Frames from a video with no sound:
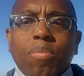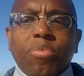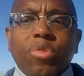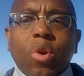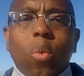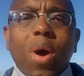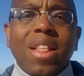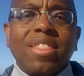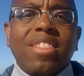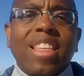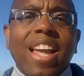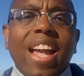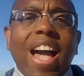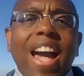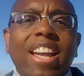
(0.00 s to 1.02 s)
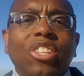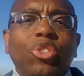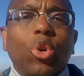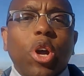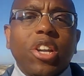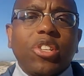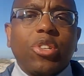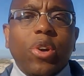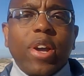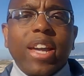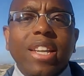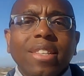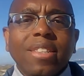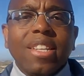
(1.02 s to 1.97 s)
The one thing I enjoy
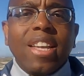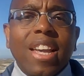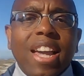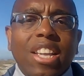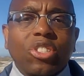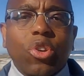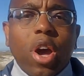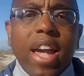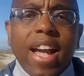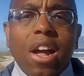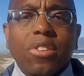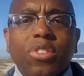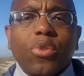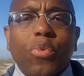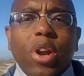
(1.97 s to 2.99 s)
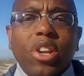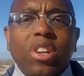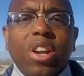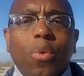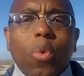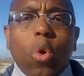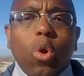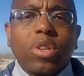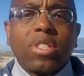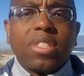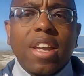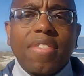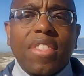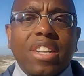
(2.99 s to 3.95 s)
doing is going out on regular
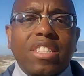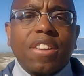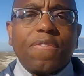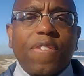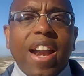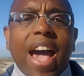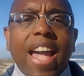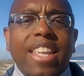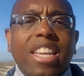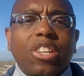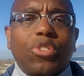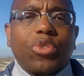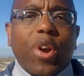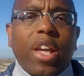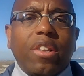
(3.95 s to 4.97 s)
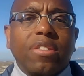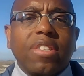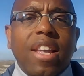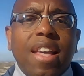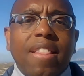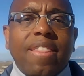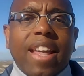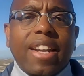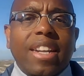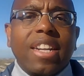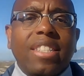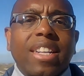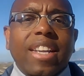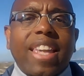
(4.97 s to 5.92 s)
walks in the different hiking trails that
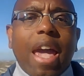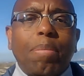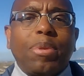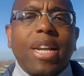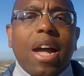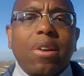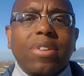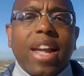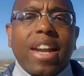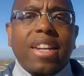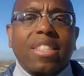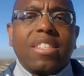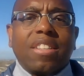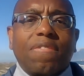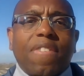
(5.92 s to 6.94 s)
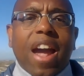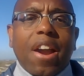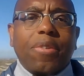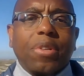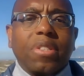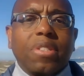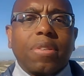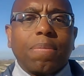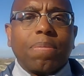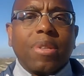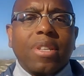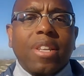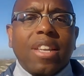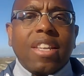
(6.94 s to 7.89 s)
litter Cape Town and its environs.
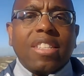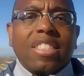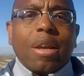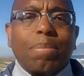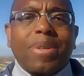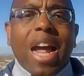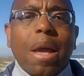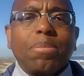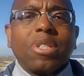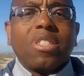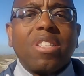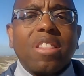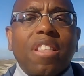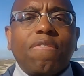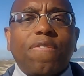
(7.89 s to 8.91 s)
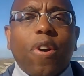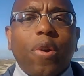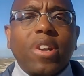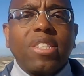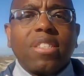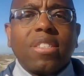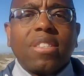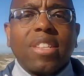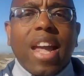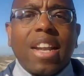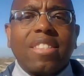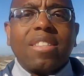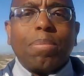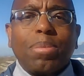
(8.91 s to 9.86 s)
Sometimes it's in the forests
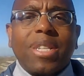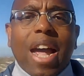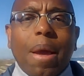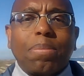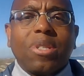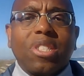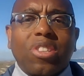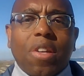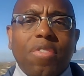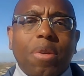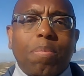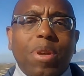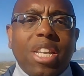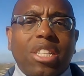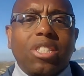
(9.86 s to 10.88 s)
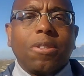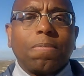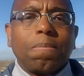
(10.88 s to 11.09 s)
and sometimes it's on the beach.